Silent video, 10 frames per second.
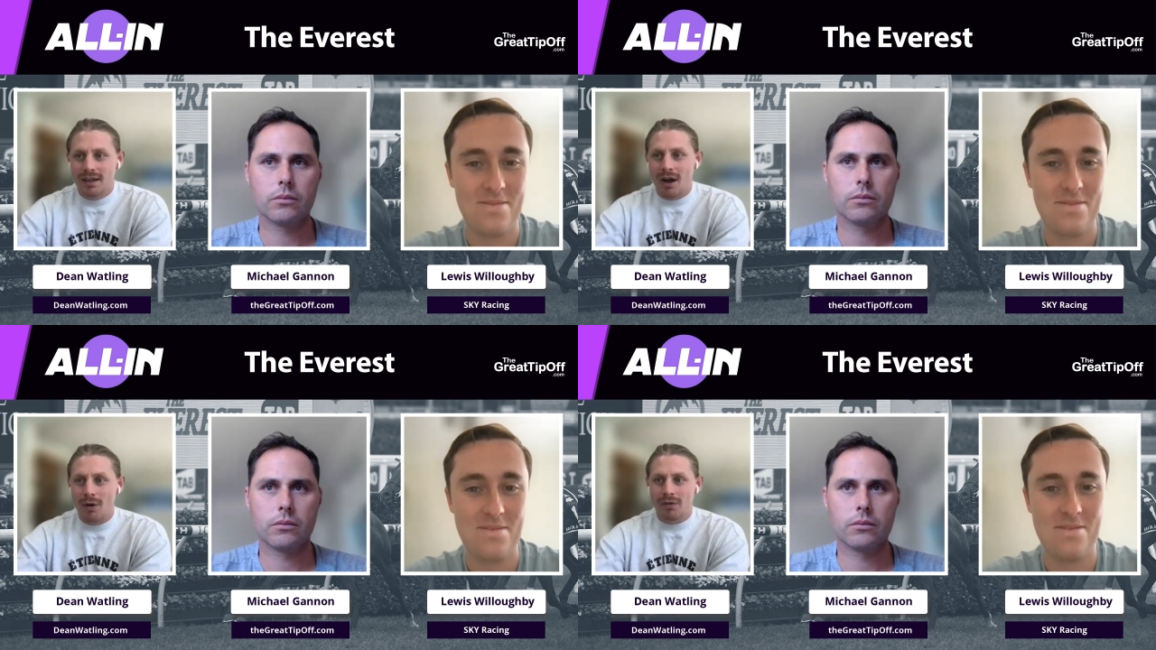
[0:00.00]

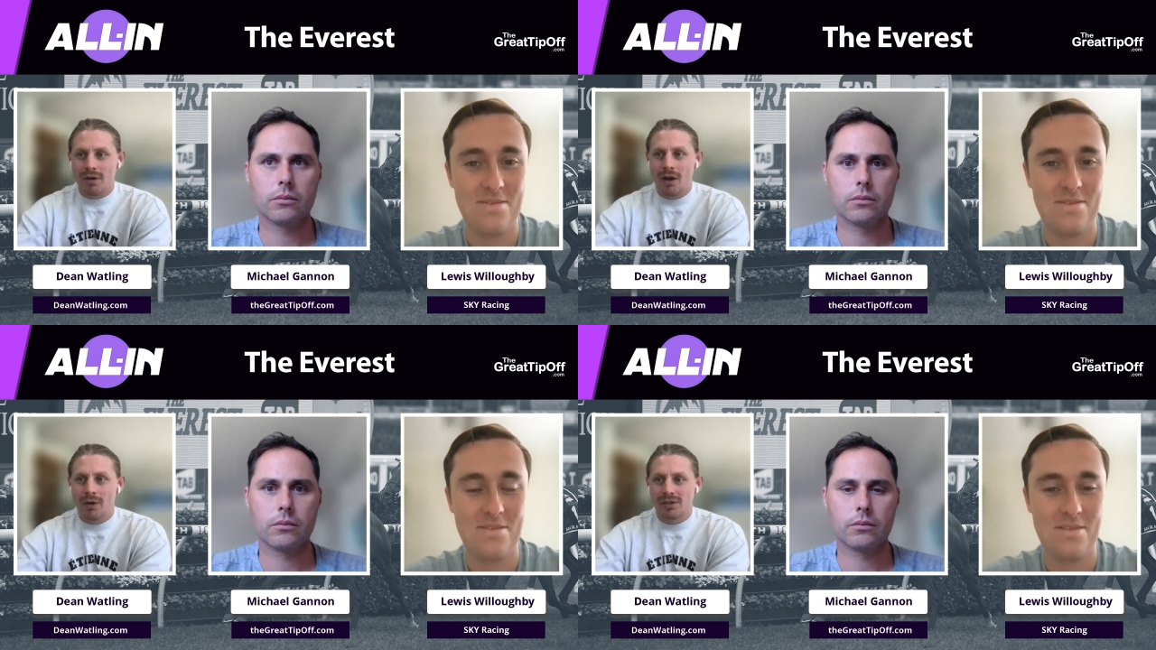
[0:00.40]
Speaker 1: Golden
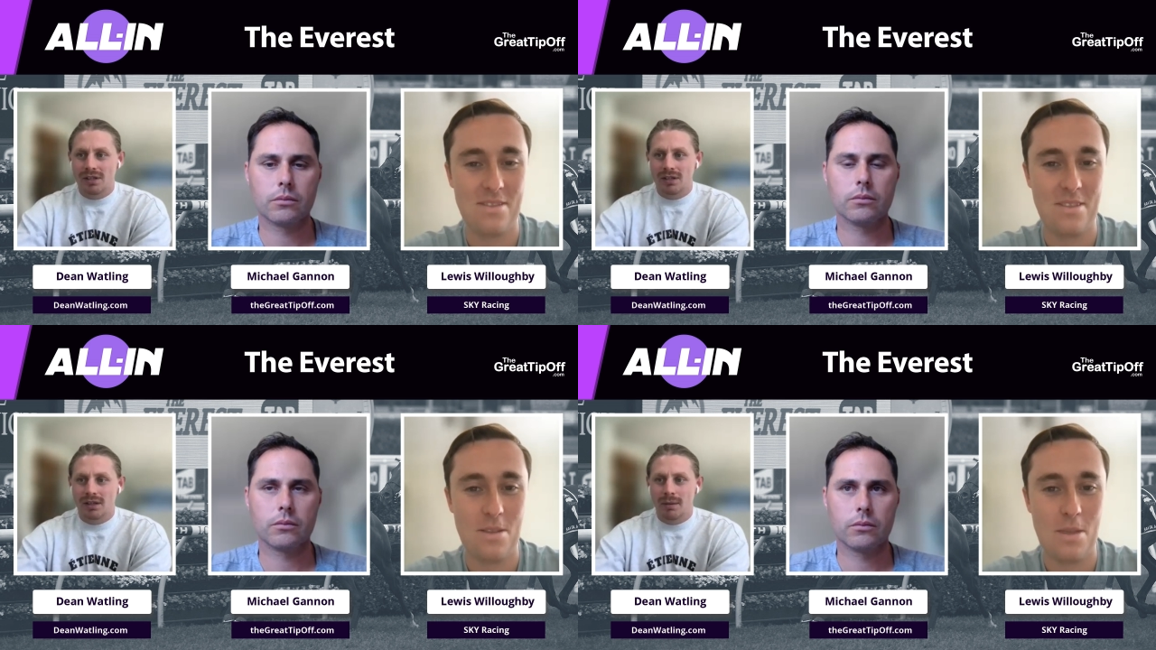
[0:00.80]

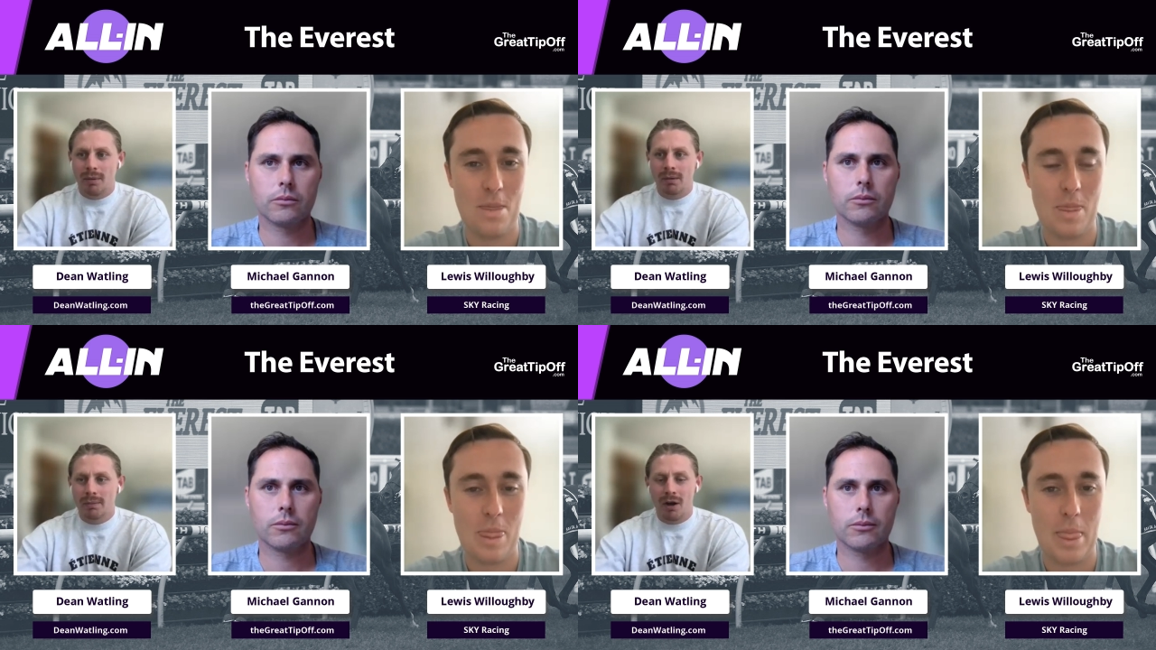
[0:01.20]
Rose, and they're
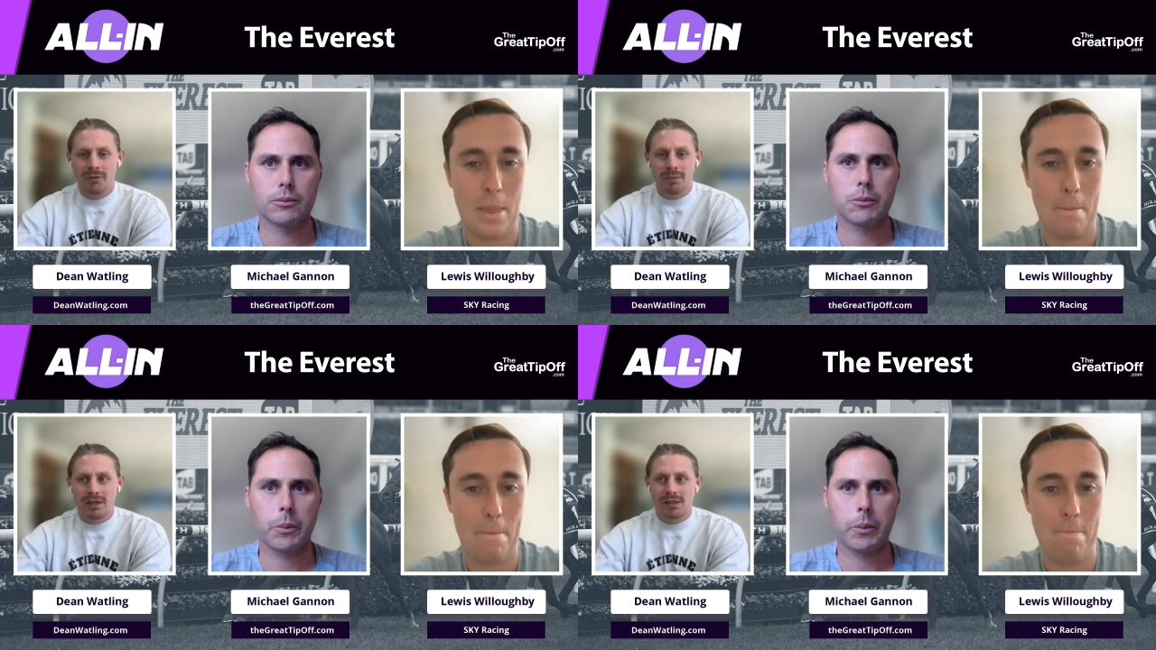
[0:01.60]
probably
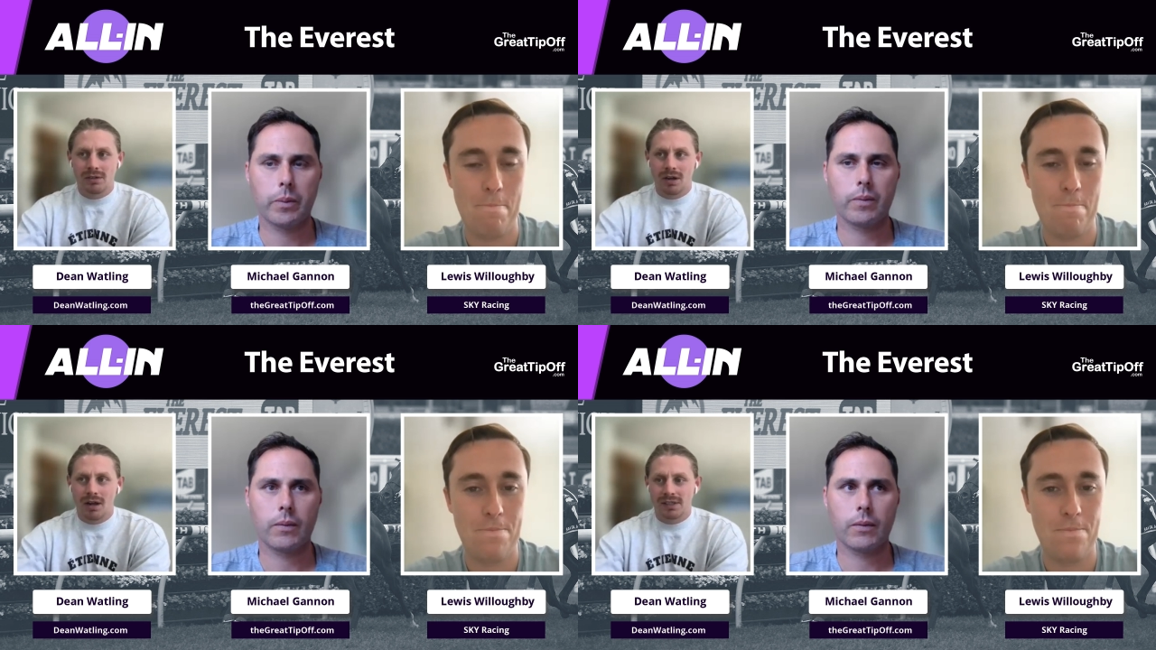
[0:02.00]
both better
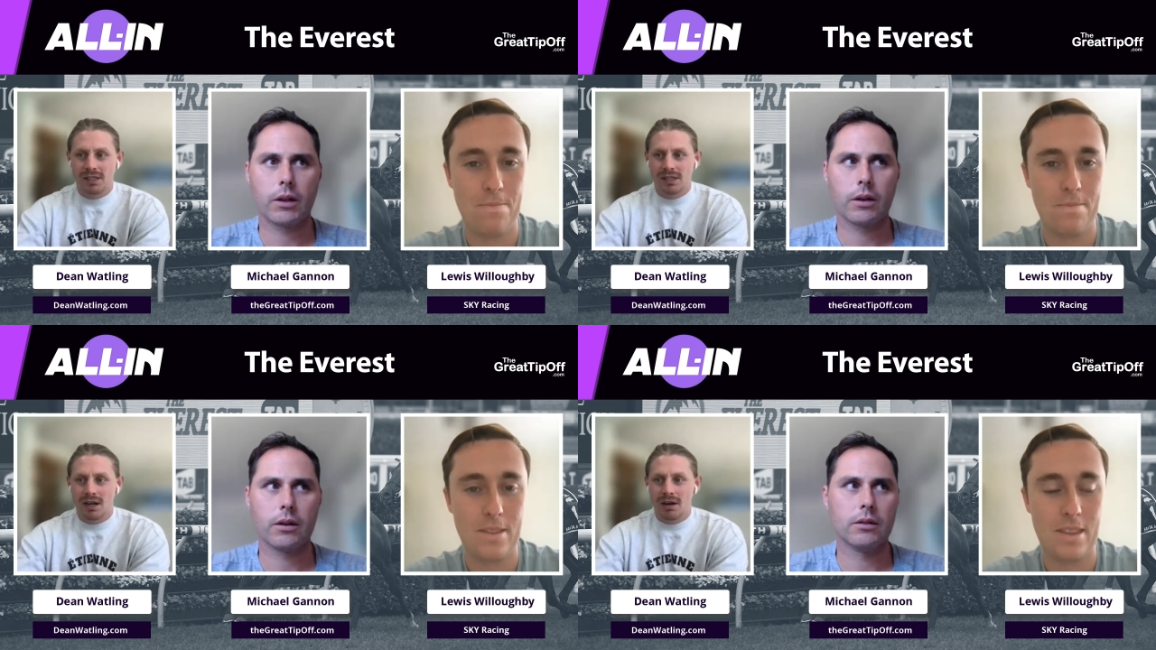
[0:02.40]
suited over
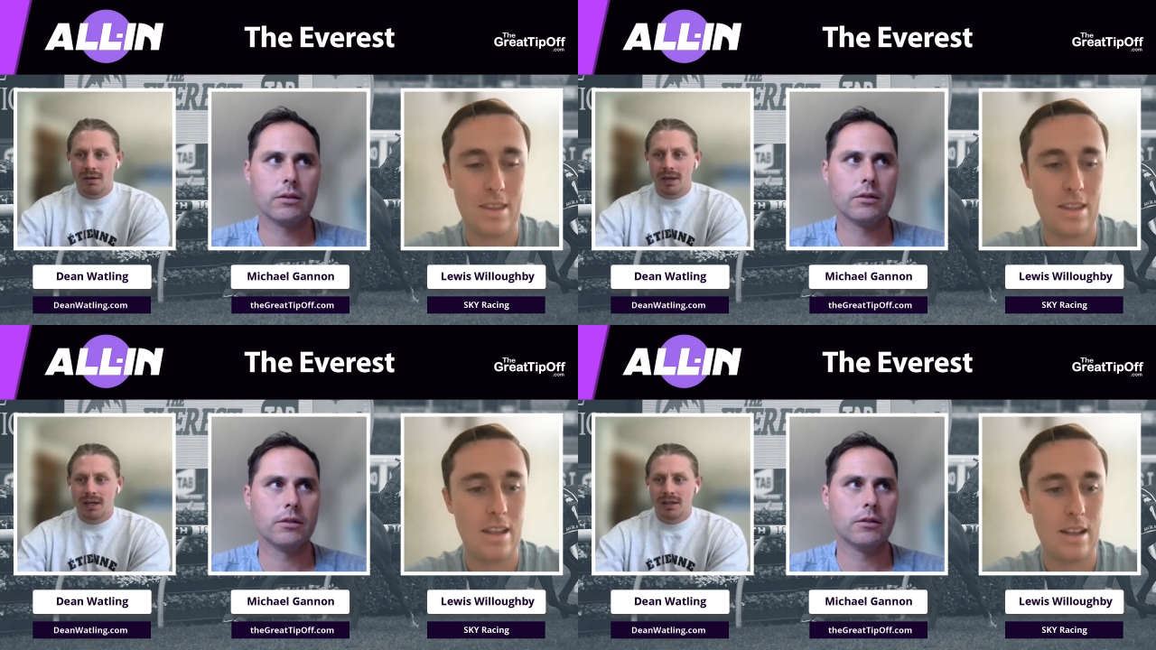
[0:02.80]

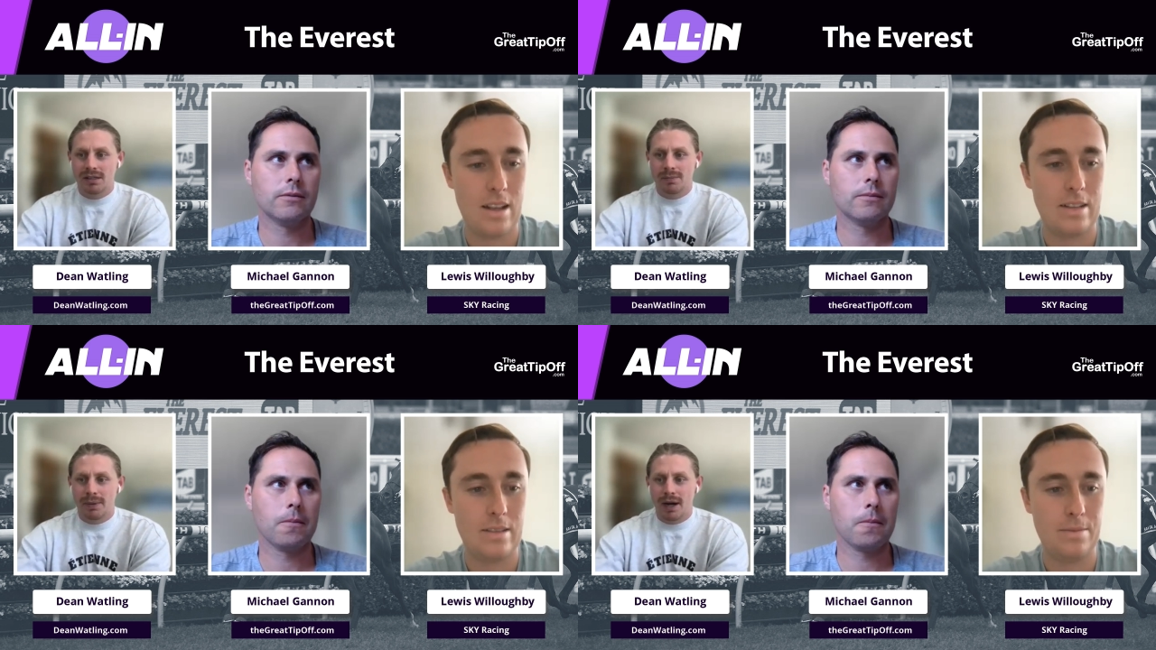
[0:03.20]
1600
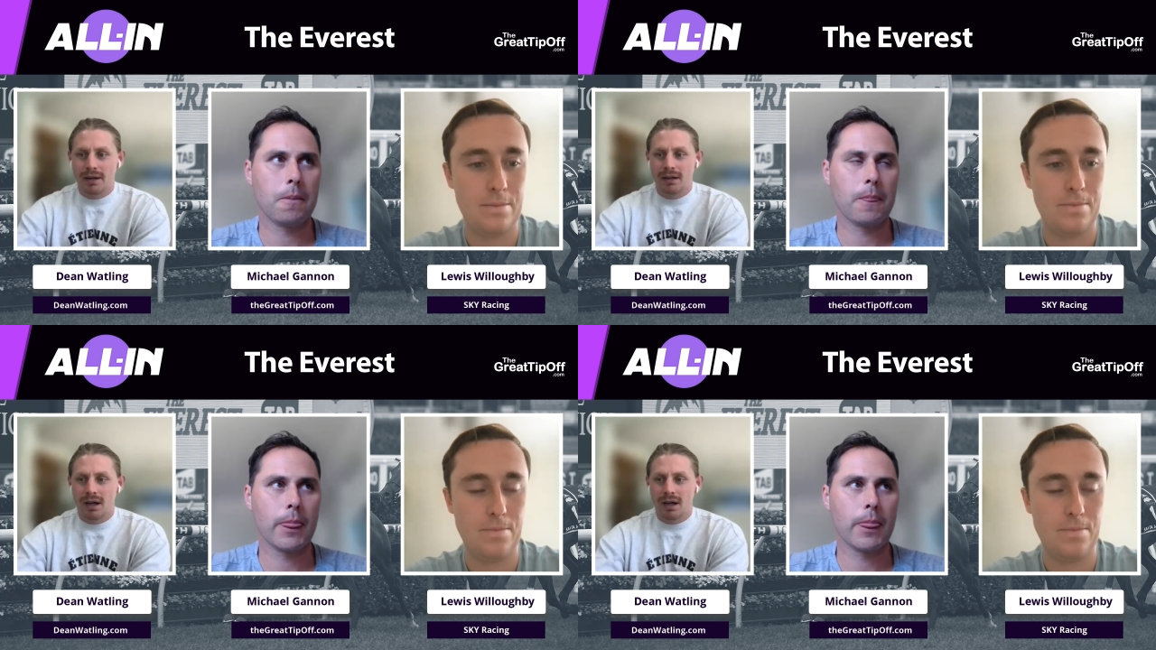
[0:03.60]
metres. But